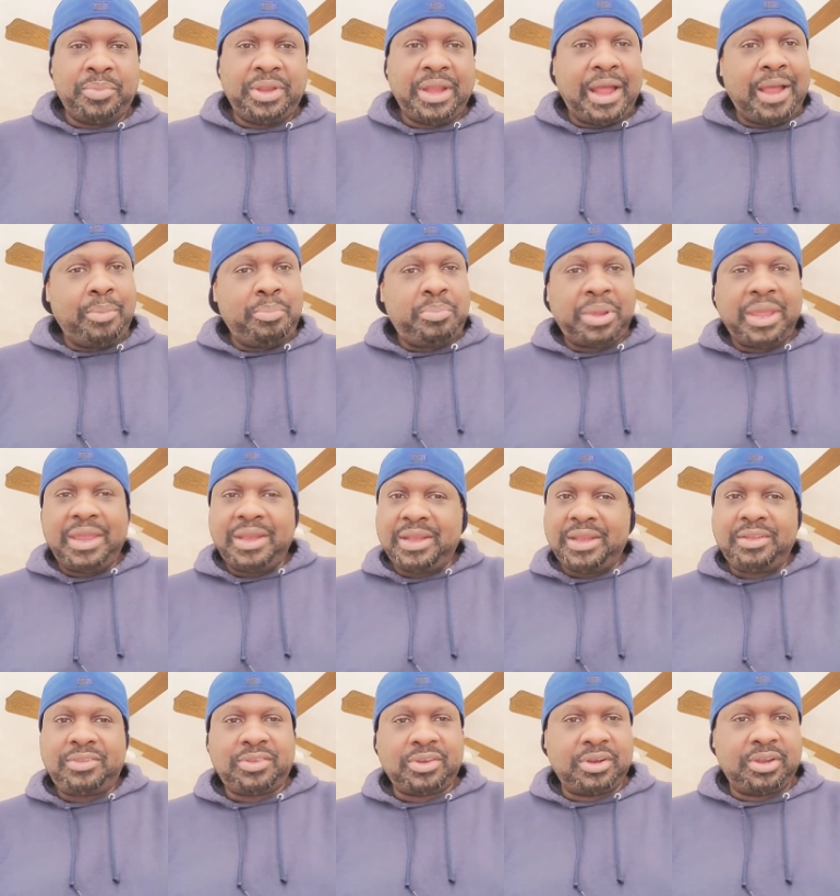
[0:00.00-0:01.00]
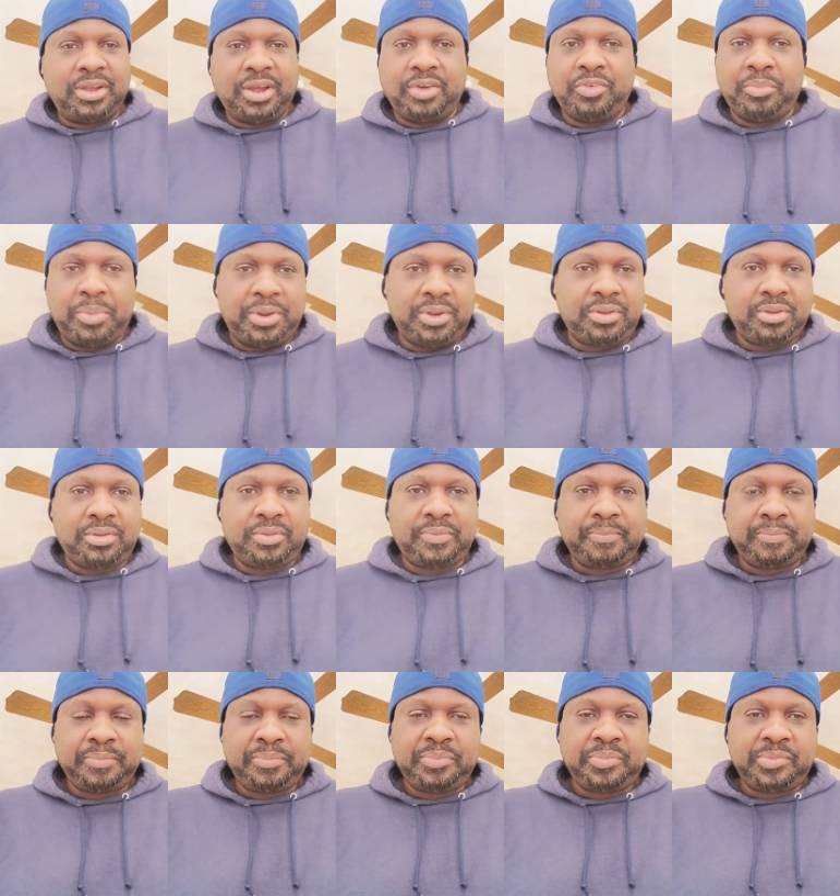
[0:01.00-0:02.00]
I paid into the government.
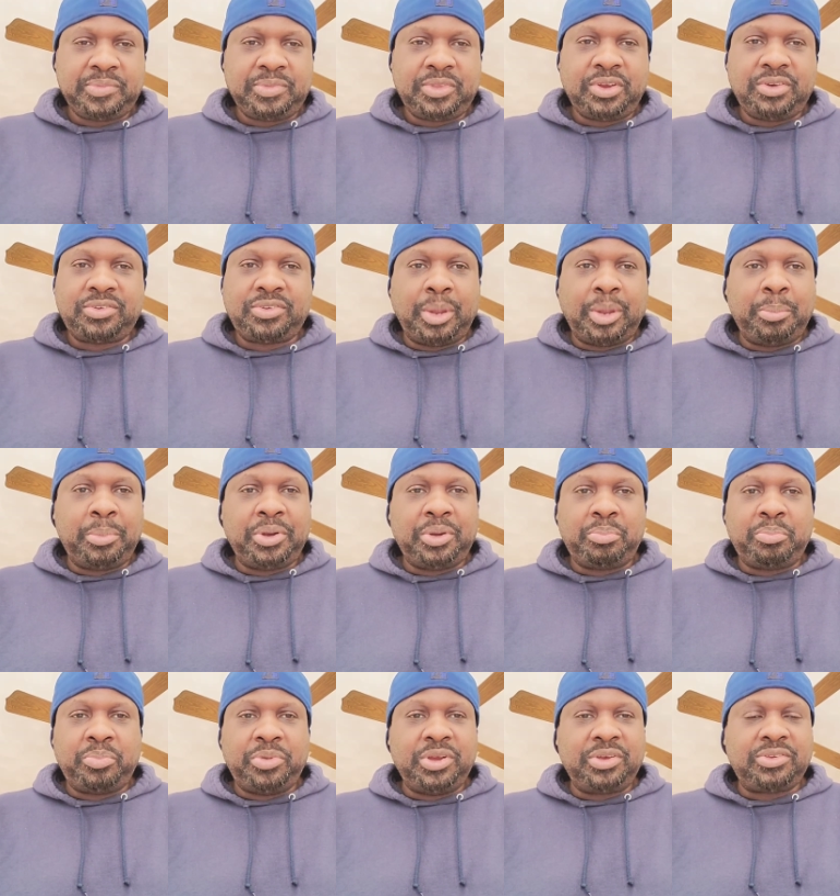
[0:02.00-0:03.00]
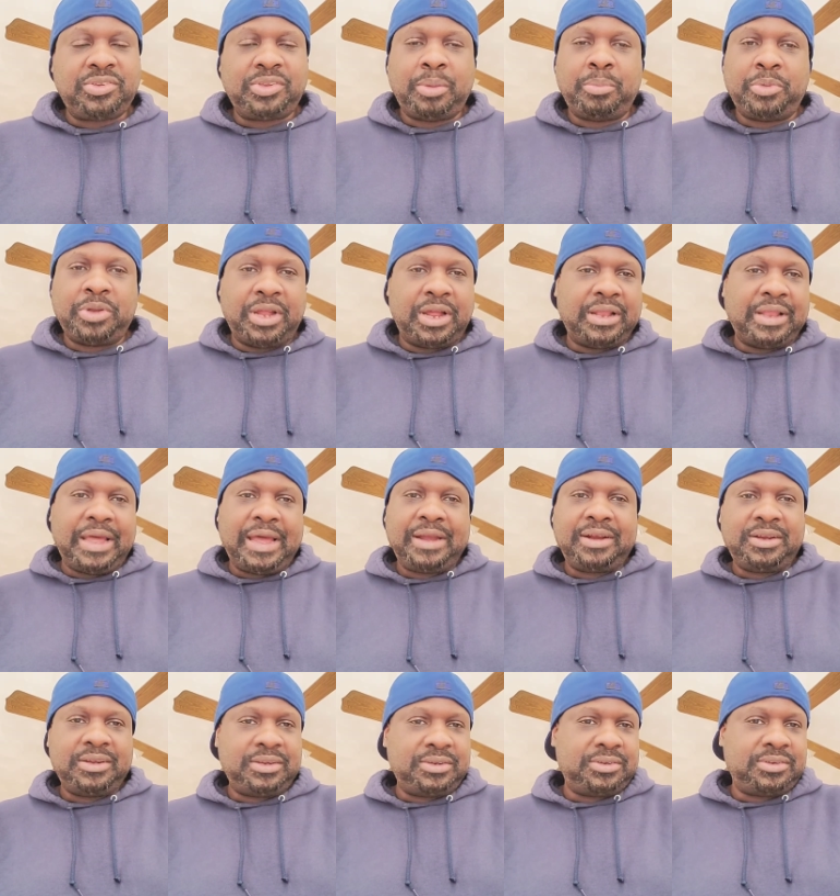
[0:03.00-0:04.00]
There's some, there's some, a lot
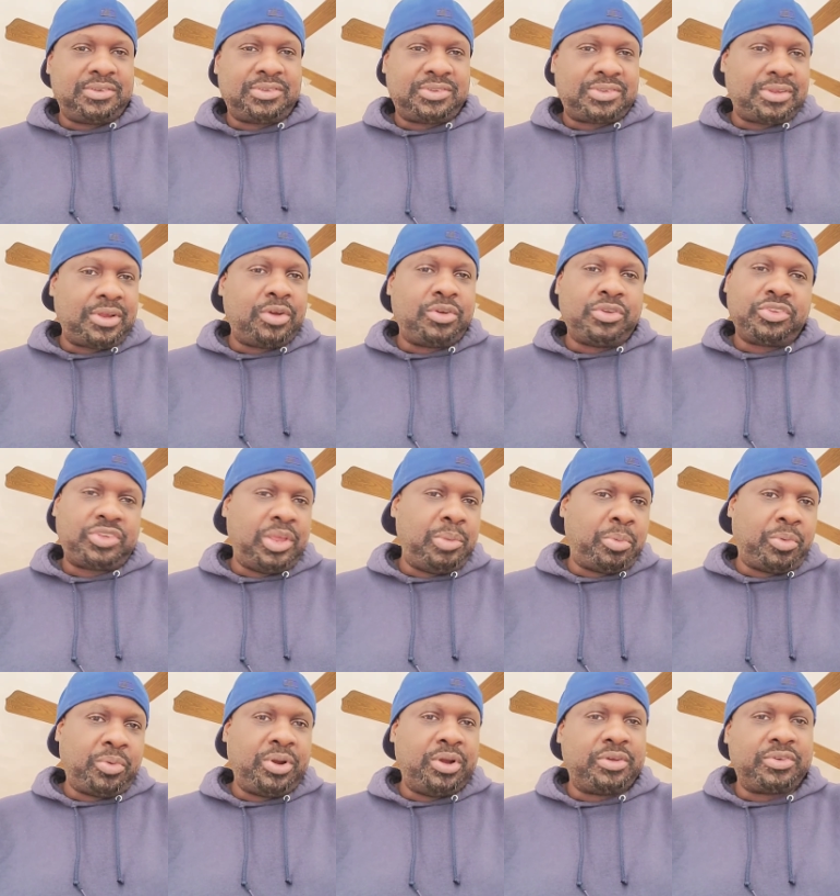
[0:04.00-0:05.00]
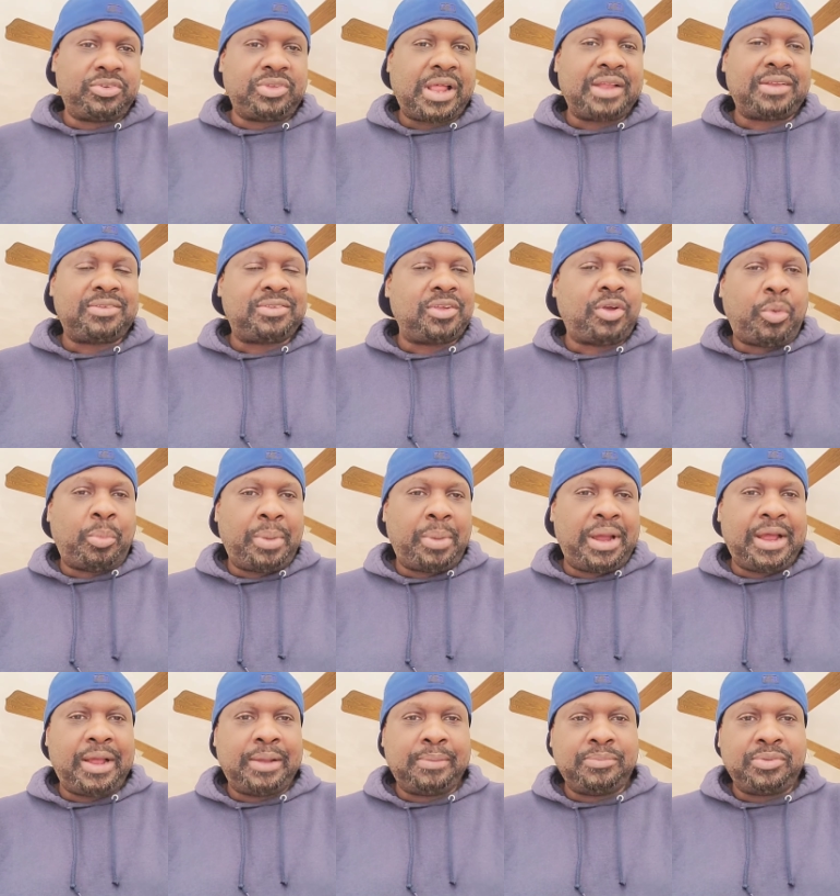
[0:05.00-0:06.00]
of singles keep it real. There's a lot of single
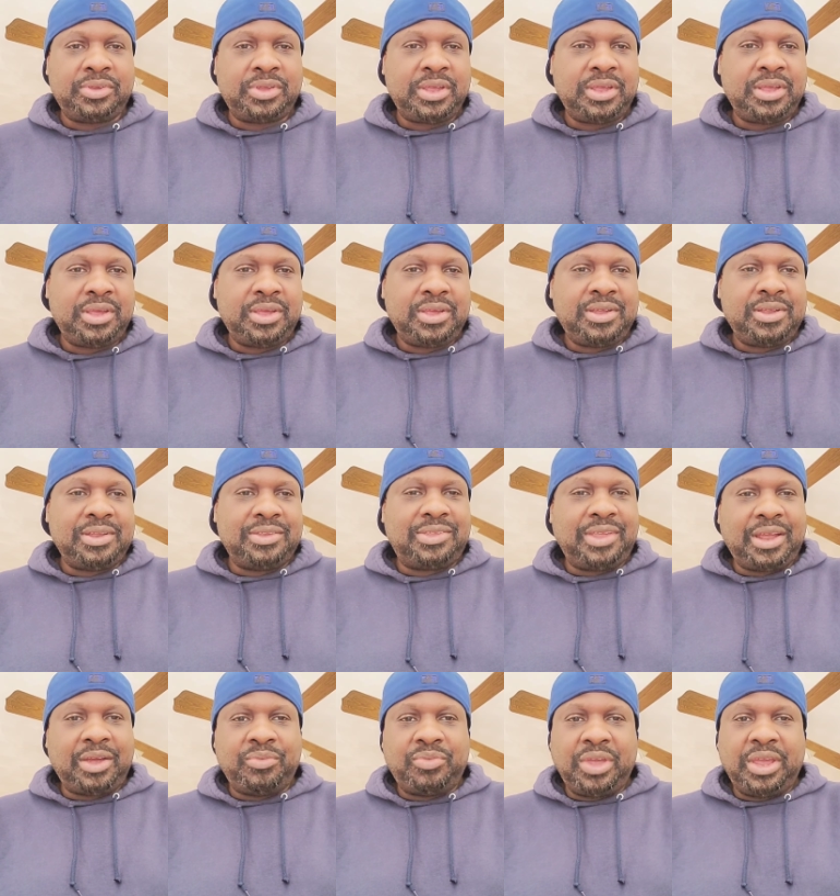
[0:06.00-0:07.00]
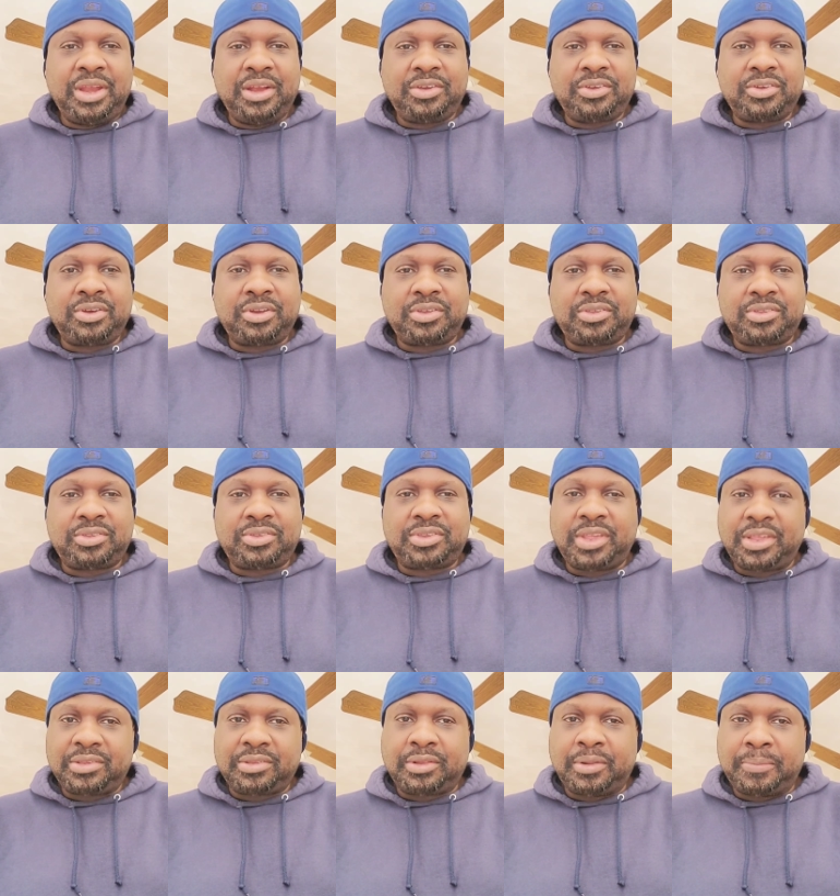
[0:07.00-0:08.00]
moms that take advantage of the
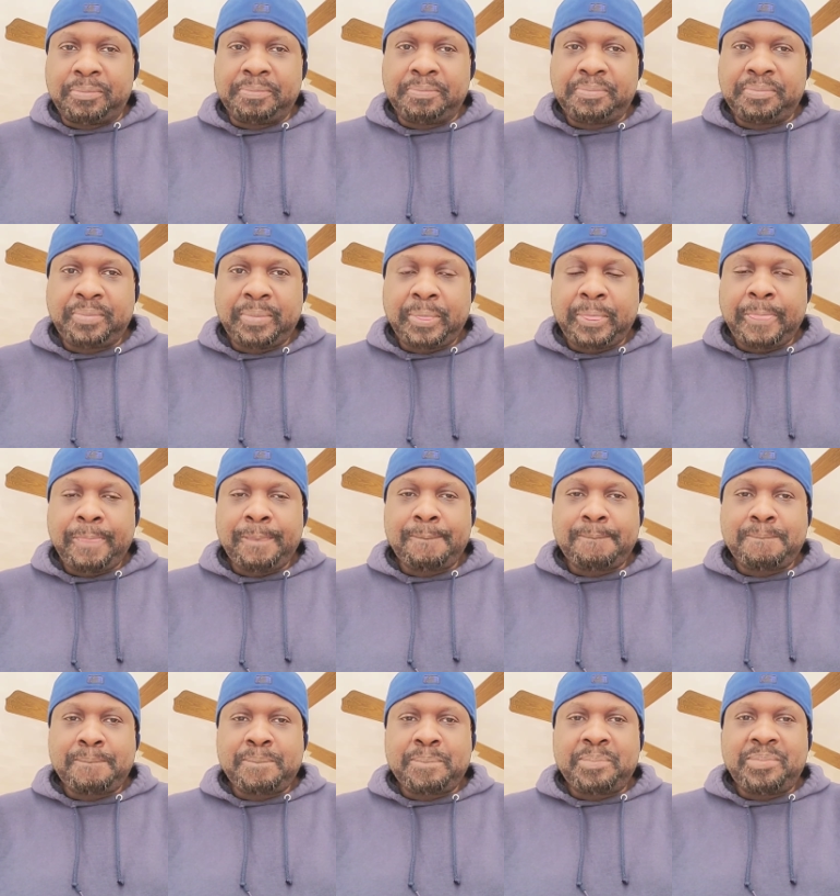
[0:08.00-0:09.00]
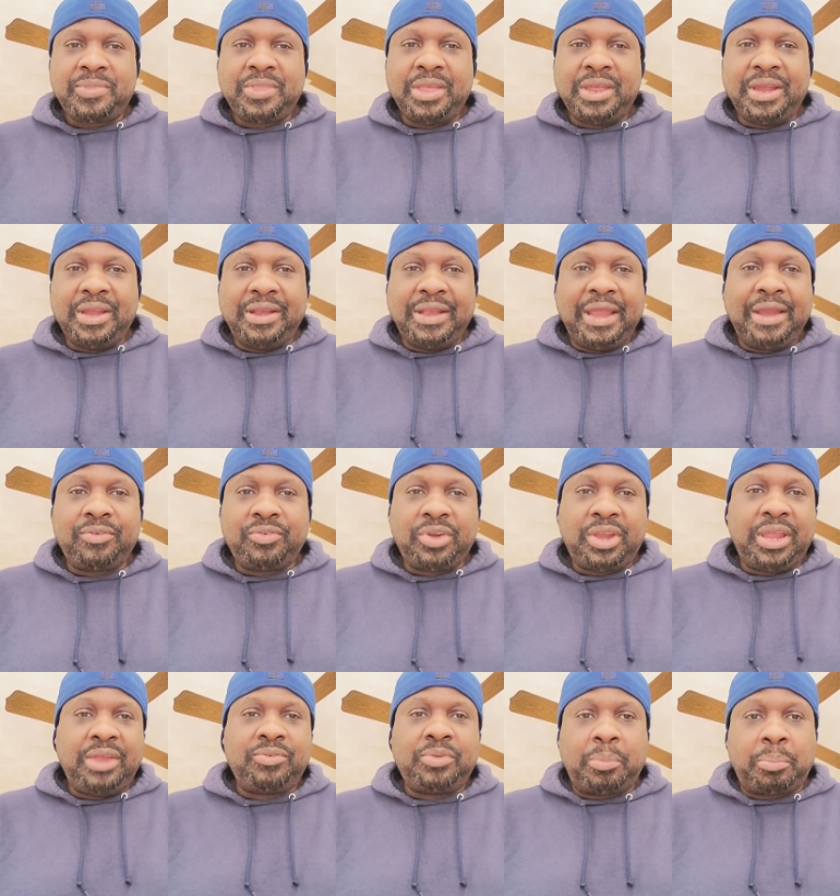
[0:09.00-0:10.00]
system and never
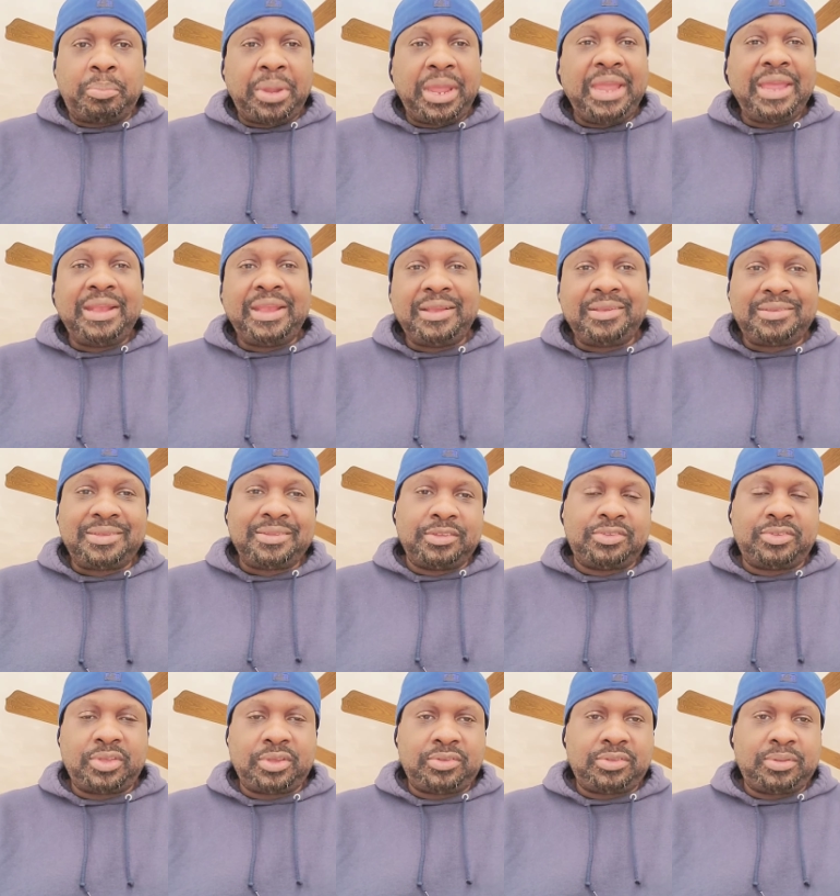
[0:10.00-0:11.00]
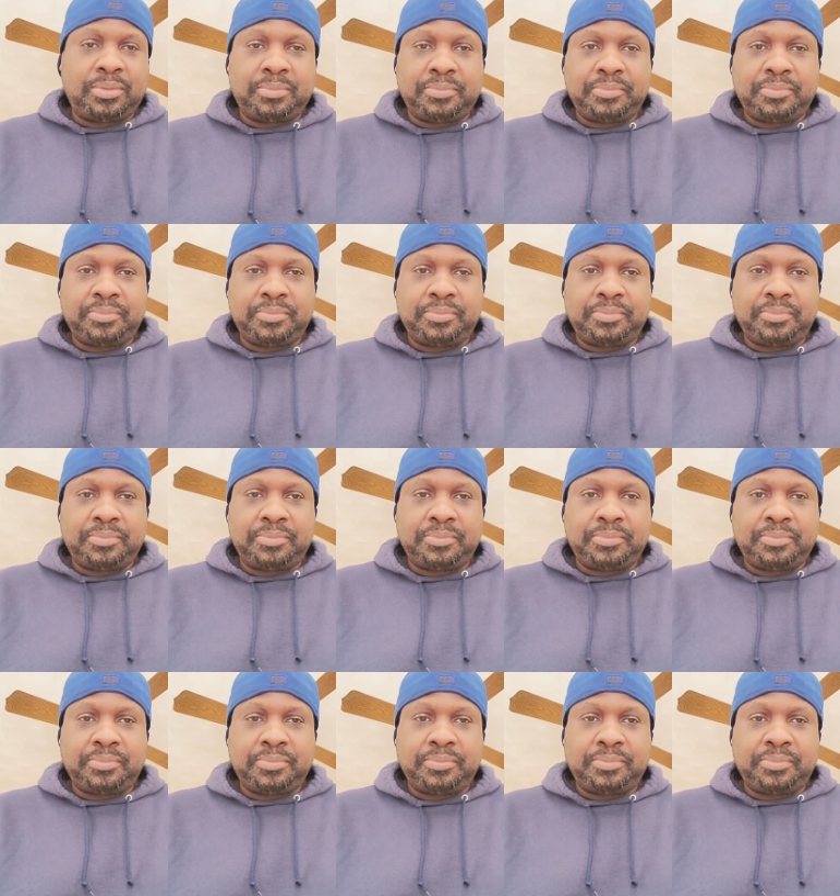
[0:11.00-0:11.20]
even paid into the system.